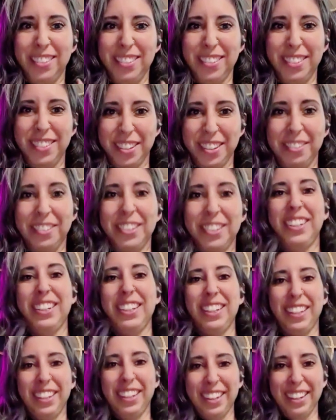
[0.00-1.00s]
So
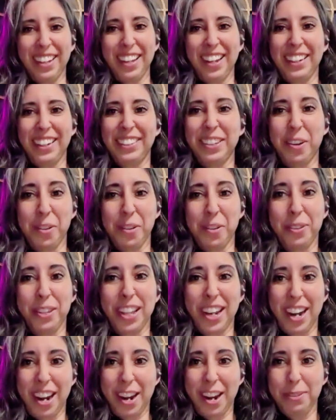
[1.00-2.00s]
I know
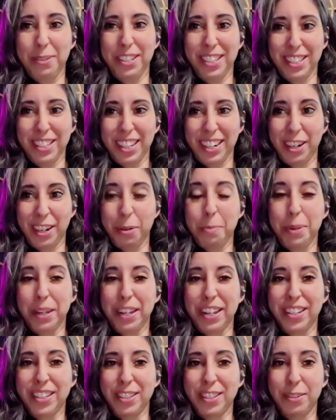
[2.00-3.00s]
that I was there
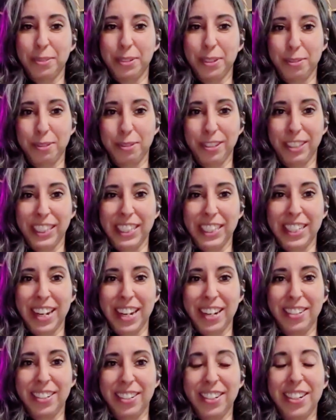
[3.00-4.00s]
because it was really
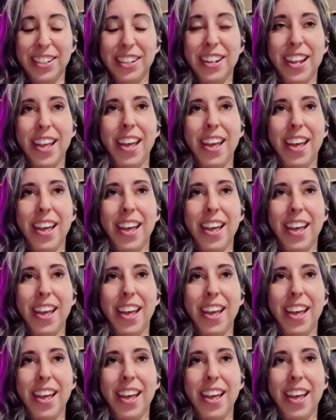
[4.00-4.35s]
tender